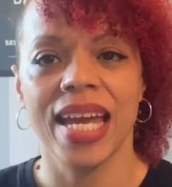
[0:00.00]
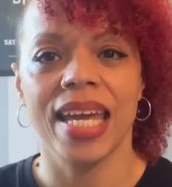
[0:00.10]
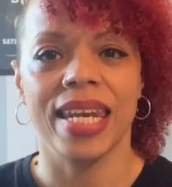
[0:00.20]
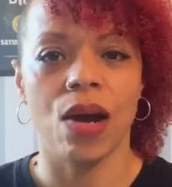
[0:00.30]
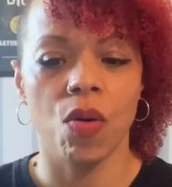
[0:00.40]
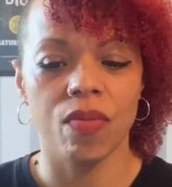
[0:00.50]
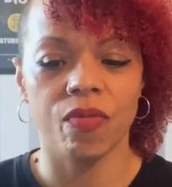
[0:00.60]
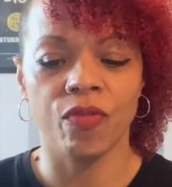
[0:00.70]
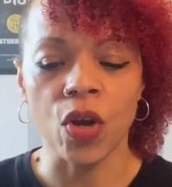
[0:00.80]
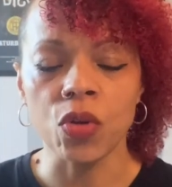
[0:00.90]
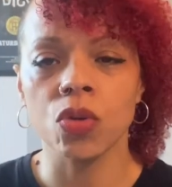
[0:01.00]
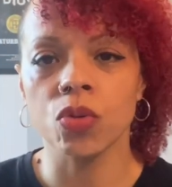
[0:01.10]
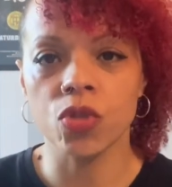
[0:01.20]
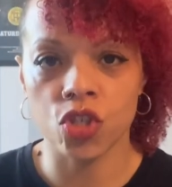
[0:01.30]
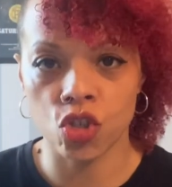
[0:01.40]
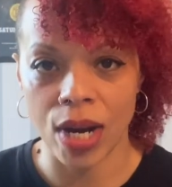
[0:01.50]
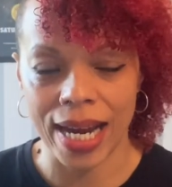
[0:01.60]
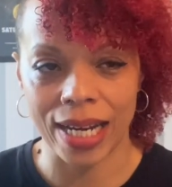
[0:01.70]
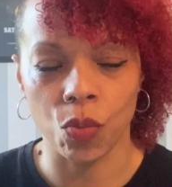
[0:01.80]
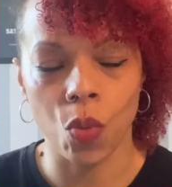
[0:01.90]
Now, vocal
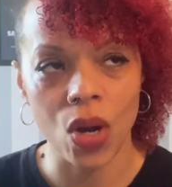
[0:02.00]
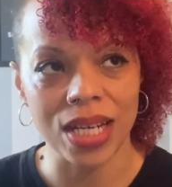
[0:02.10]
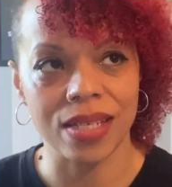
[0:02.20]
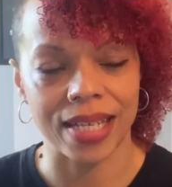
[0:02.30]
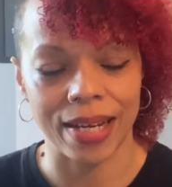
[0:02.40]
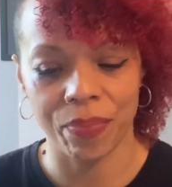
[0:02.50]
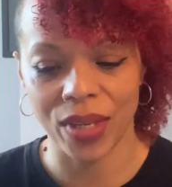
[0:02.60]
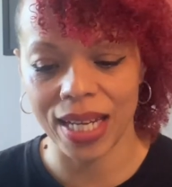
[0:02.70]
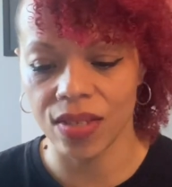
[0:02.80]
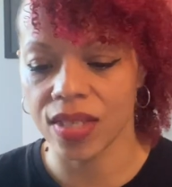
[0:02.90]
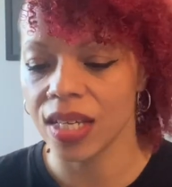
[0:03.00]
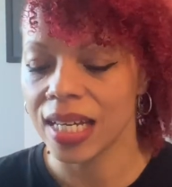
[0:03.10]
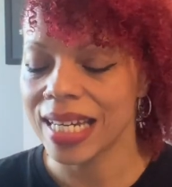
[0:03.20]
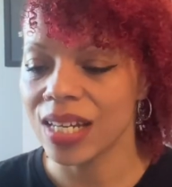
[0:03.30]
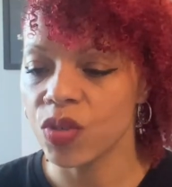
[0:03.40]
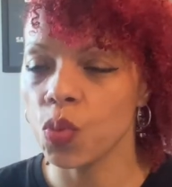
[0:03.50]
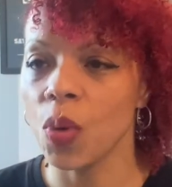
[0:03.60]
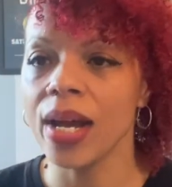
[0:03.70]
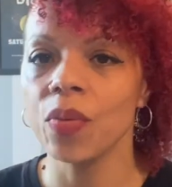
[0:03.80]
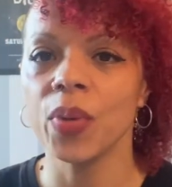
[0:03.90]
strain, what is it? It's
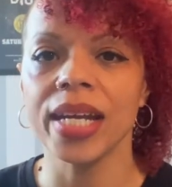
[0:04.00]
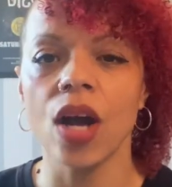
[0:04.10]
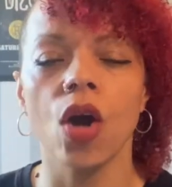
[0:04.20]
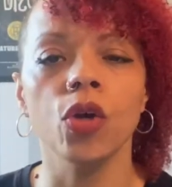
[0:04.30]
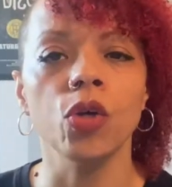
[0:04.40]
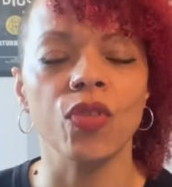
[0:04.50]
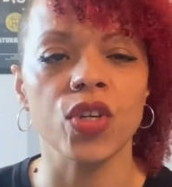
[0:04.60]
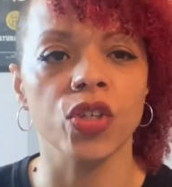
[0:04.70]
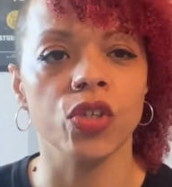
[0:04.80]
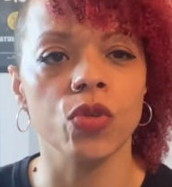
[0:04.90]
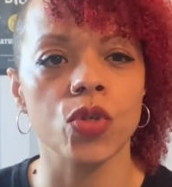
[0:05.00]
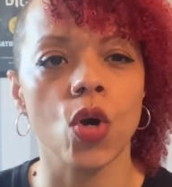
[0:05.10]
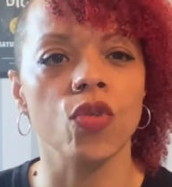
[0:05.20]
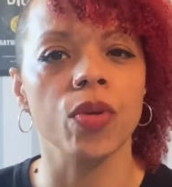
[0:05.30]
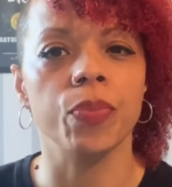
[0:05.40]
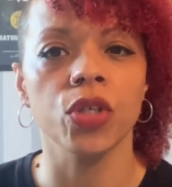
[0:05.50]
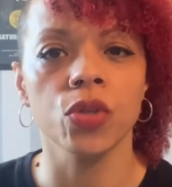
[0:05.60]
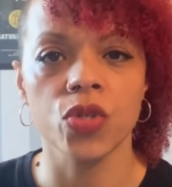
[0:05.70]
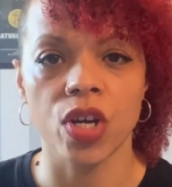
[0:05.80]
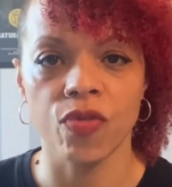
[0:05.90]
where we overuse or
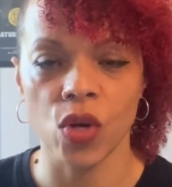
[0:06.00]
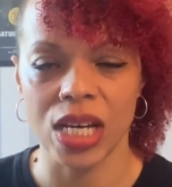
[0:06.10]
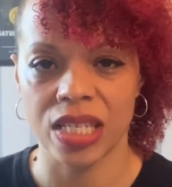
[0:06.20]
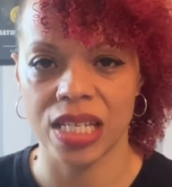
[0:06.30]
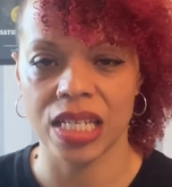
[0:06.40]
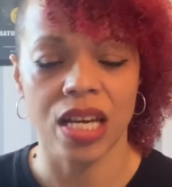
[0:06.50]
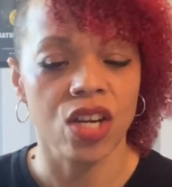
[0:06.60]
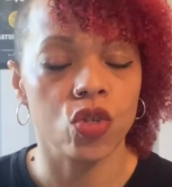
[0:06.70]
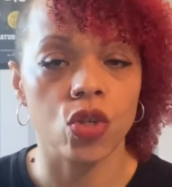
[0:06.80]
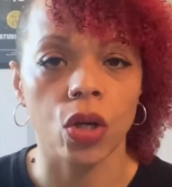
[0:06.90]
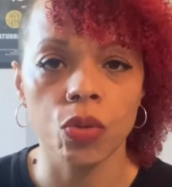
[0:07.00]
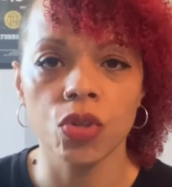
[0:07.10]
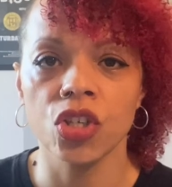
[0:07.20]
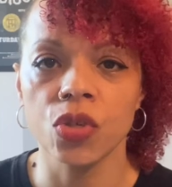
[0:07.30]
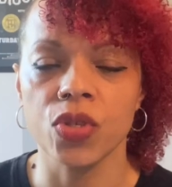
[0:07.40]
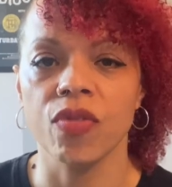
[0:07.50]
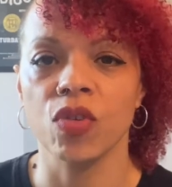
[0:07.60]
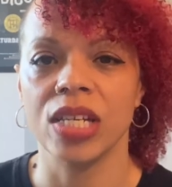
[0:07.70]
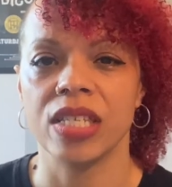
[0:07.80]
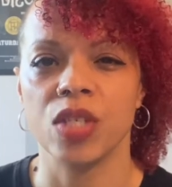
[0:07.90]
abuse our voices, don't use our
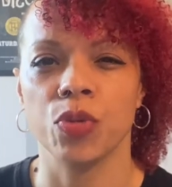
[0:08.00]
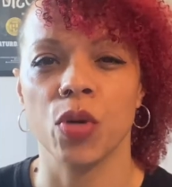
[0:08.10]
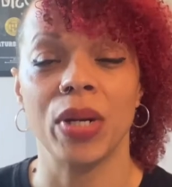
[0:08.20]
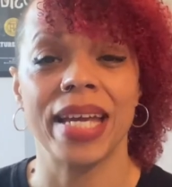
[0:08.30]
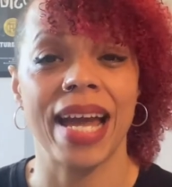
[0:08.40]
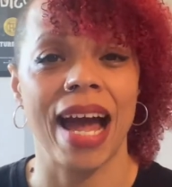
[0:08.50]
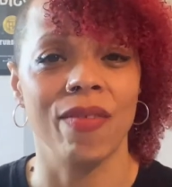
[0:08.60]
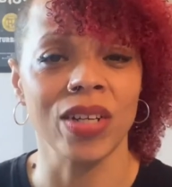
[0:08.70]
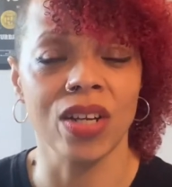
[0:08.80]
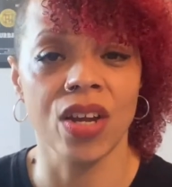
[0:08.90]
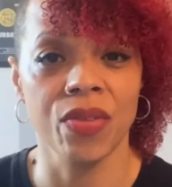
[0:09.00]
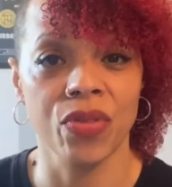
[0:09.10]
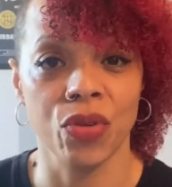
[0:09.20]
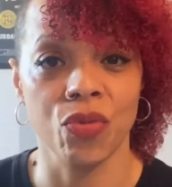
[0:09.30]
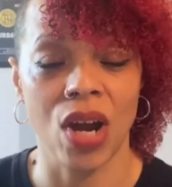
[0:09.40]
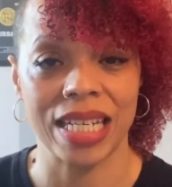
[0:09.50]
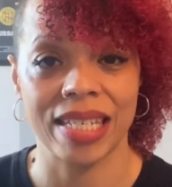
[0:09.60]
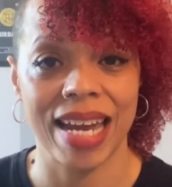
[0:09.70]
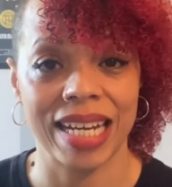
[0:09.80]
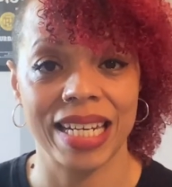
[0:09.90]
voices properly, haven't learned the right
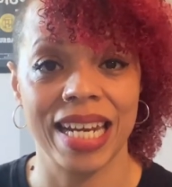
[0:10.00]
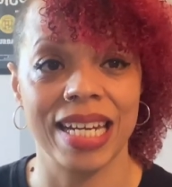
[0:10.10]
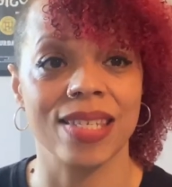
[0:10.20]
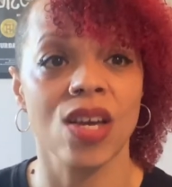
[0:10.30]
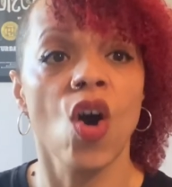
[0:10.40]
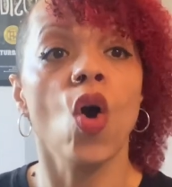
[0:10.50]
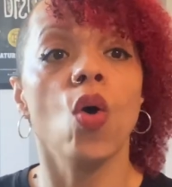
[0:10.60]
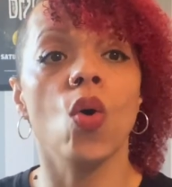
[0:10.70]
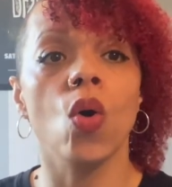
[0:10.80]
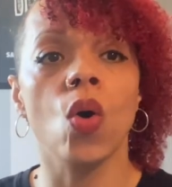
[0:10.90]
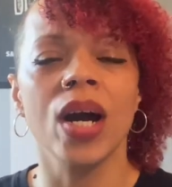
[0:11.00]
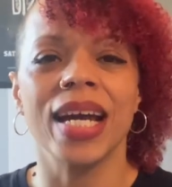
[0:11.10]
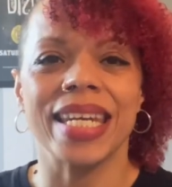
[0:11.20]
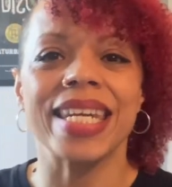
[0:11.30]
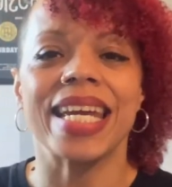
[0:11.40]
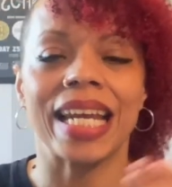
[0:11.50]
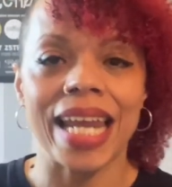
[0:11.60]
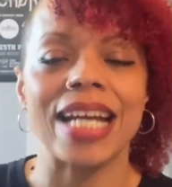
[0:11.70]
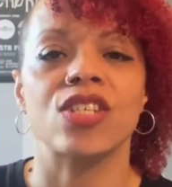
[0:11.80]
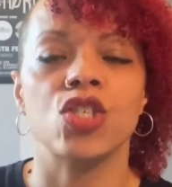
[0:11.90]
techniques, or
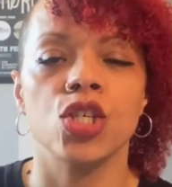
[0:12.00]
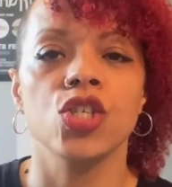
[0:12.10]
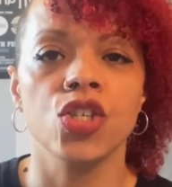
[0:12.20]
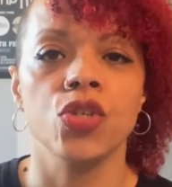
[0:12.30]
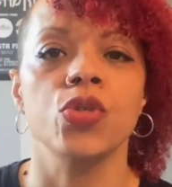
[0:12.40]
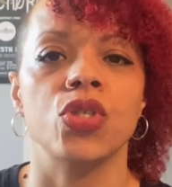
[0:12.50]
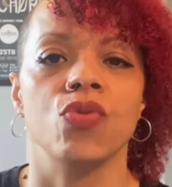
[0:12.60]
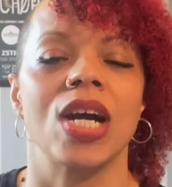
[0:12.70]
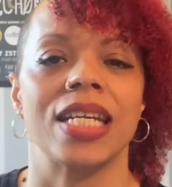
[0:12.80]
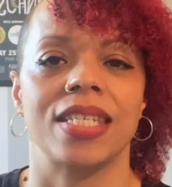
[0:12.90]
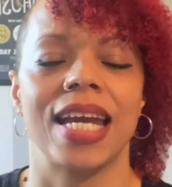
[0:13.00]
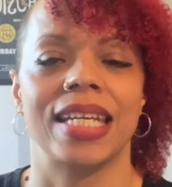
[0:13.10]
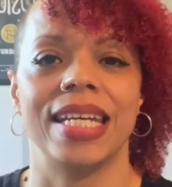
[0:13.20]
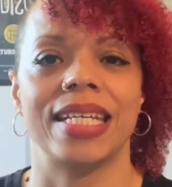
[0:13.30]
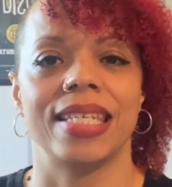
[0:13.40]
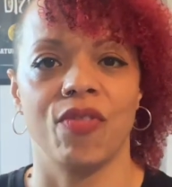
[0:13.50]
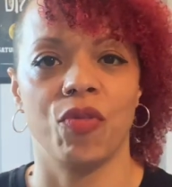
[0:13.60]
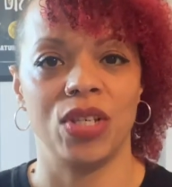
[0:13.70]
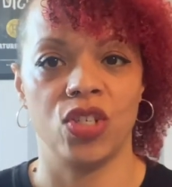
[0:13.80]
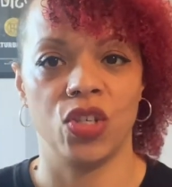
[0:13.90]
neglect to use the right techniques if
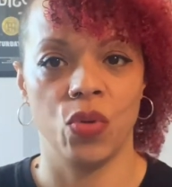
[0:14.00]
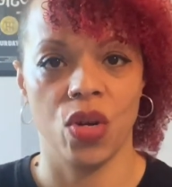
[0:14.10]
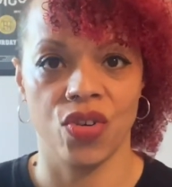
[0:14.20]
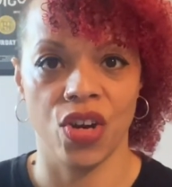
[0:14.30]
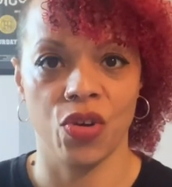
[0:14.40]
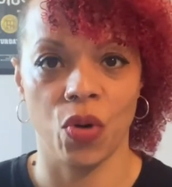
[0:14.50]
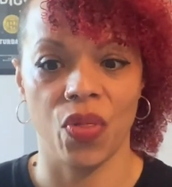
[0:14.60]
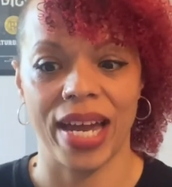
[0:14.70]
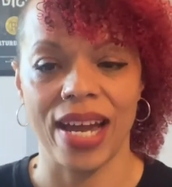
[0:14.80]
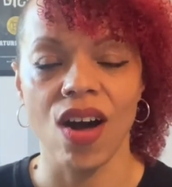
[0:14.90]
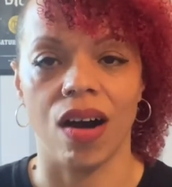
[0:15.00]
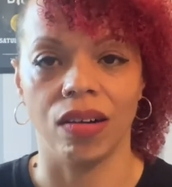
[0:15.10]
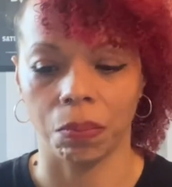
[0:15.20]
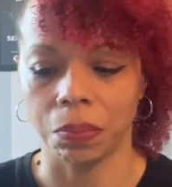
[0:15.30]
we do know what they are.